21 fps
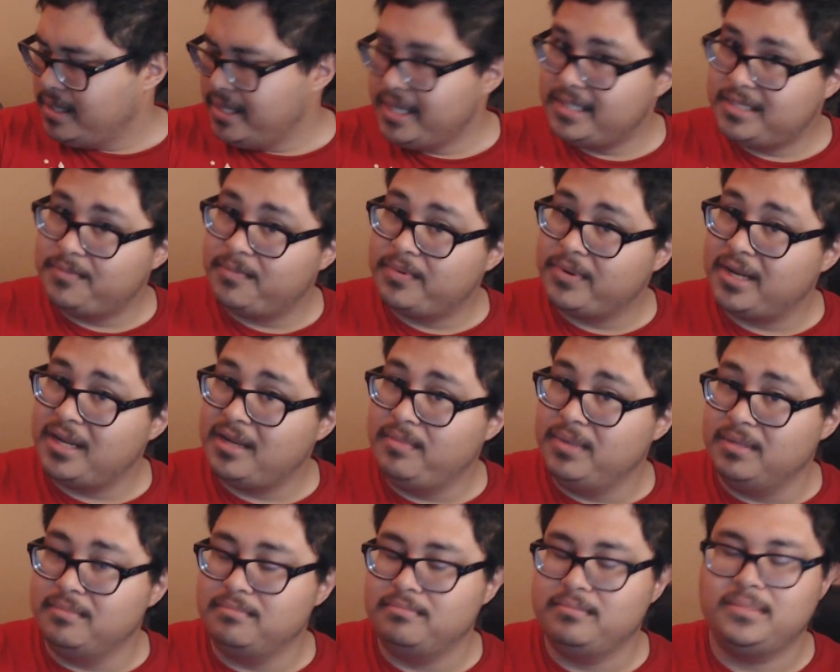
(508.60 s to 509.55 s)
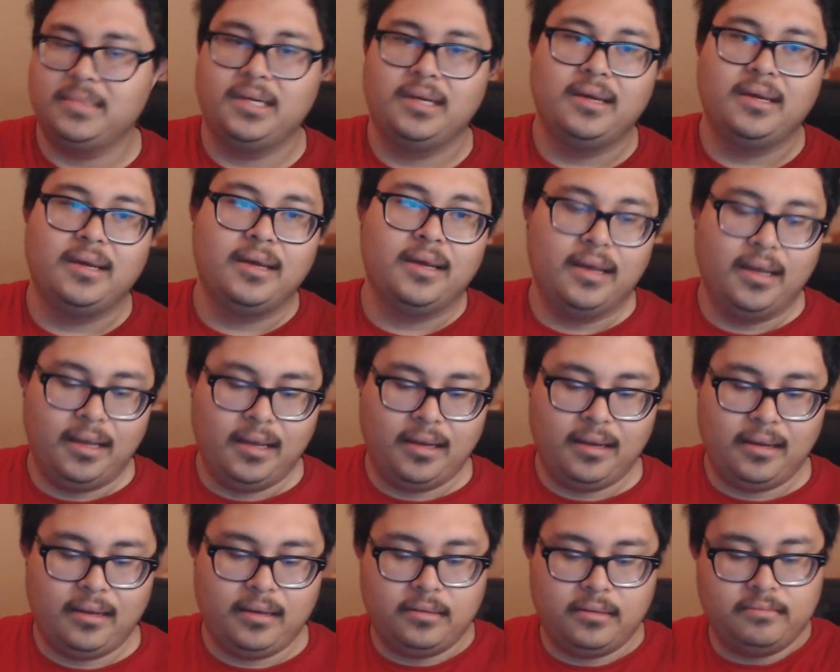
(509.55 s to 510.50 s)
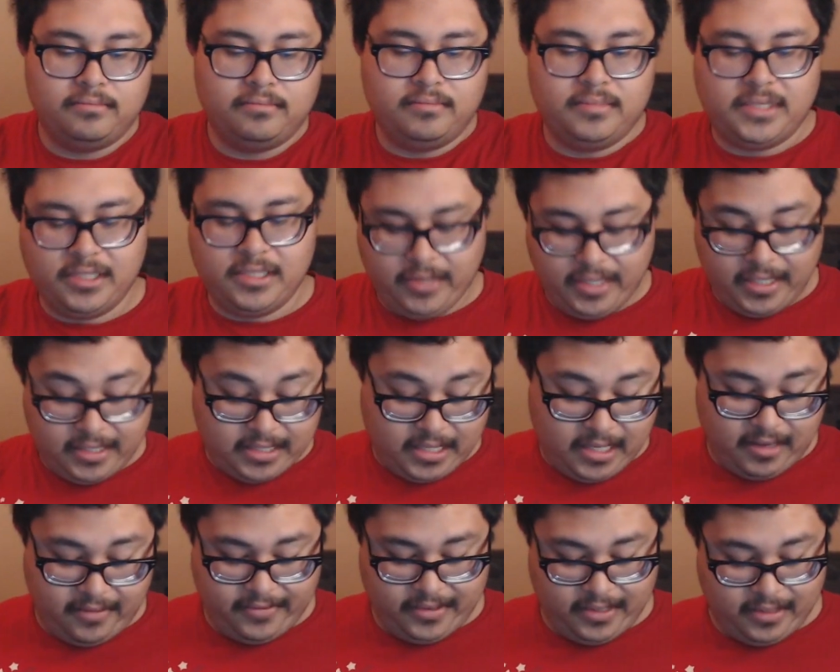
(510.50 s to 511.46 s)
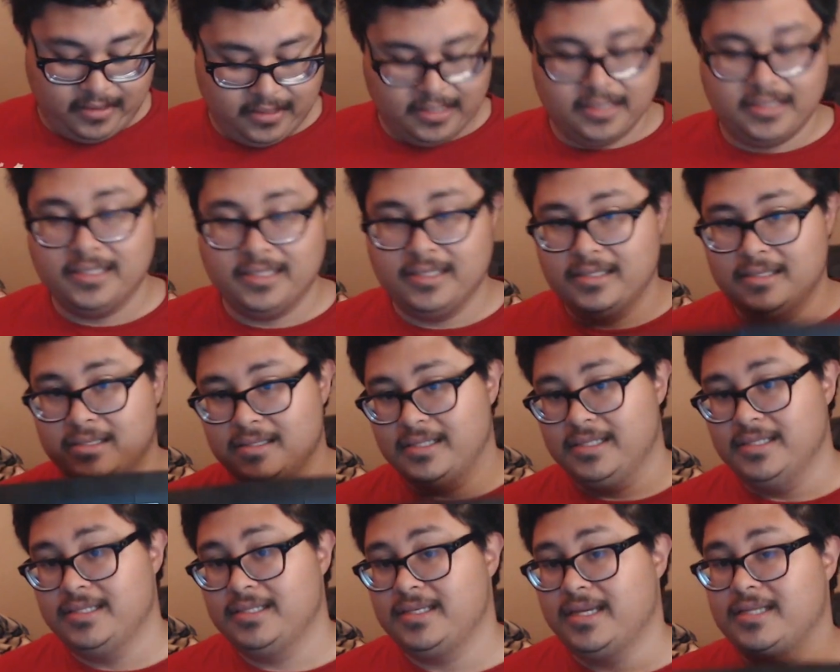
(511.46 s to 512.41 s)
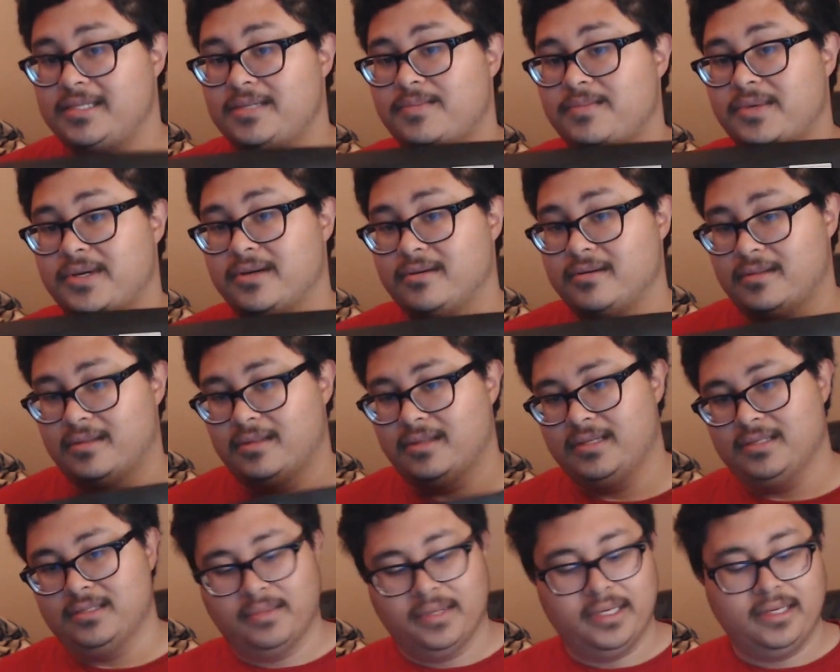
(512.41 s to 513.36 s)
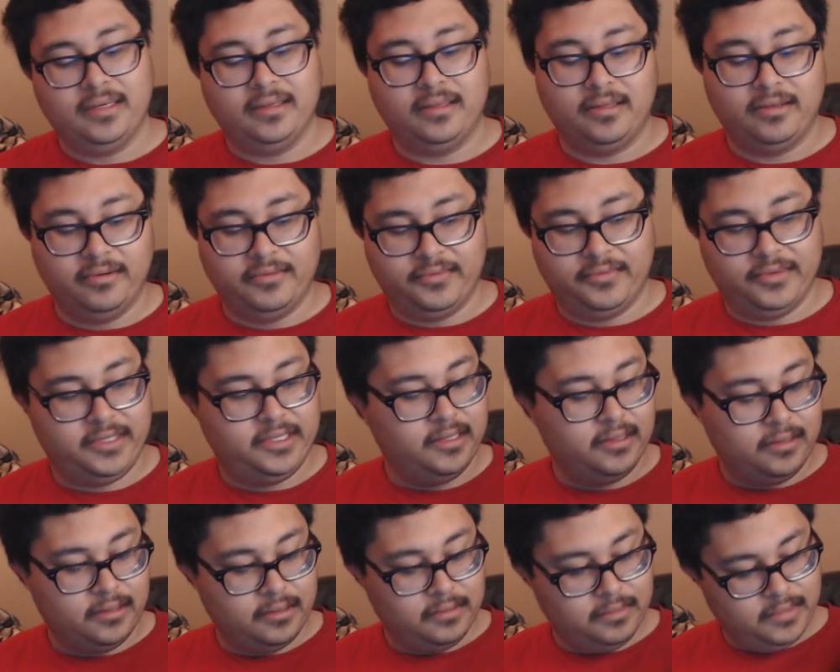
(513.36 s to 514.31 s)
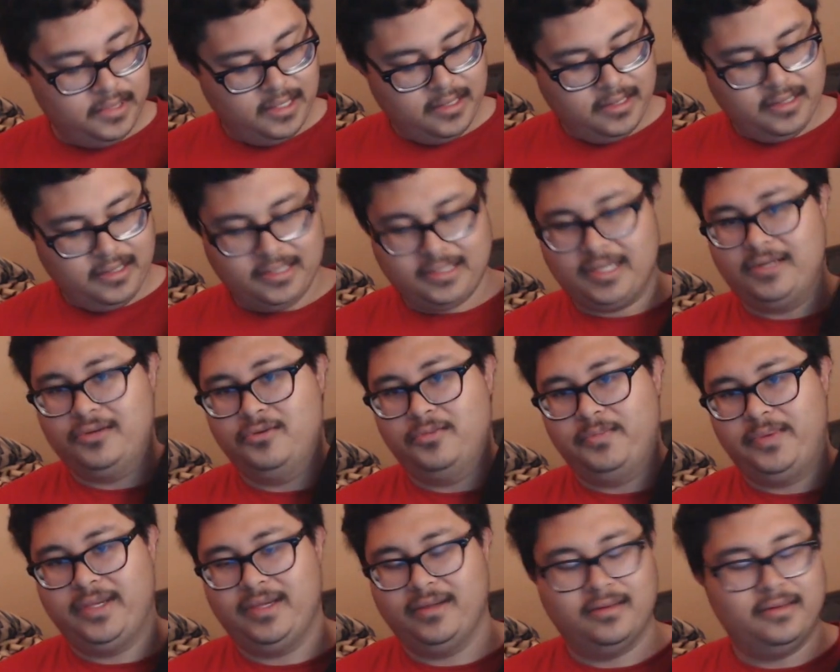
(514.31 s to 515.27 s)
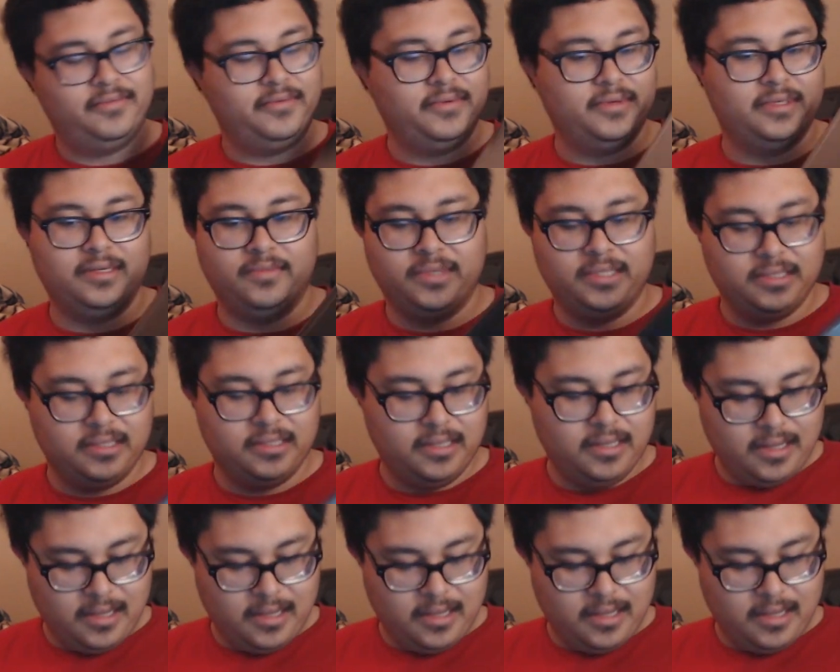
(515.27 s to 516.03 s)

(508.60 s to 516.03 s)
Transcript: It's a problem. So it's heavy. This has got some girth and some length to it for sure. Got OP on it for some reason.